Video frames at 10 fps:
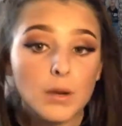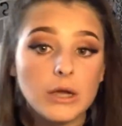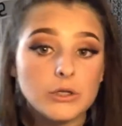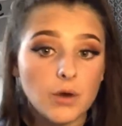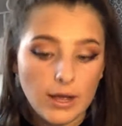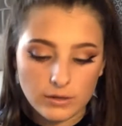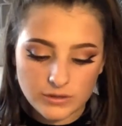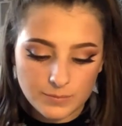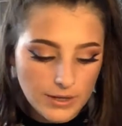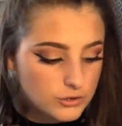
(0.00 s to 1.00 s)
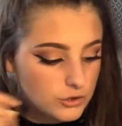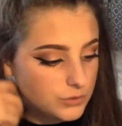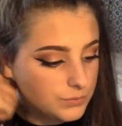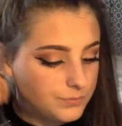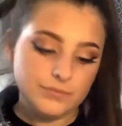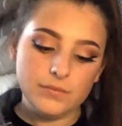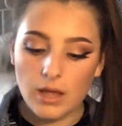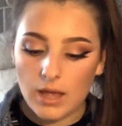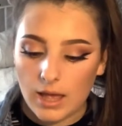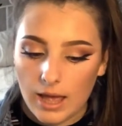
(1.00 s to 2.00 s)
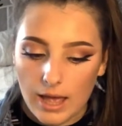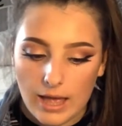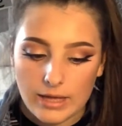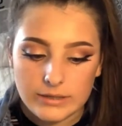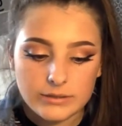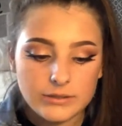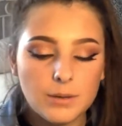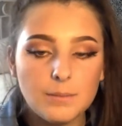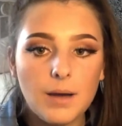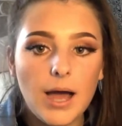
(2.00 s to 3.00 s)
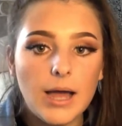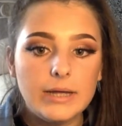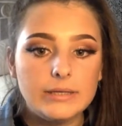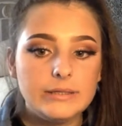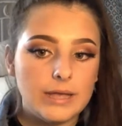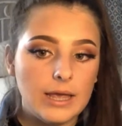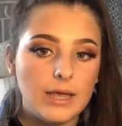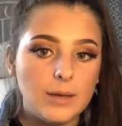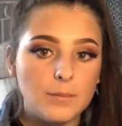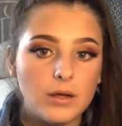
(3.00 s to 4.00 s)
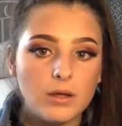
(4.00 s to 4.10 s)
a triangle sponge and my same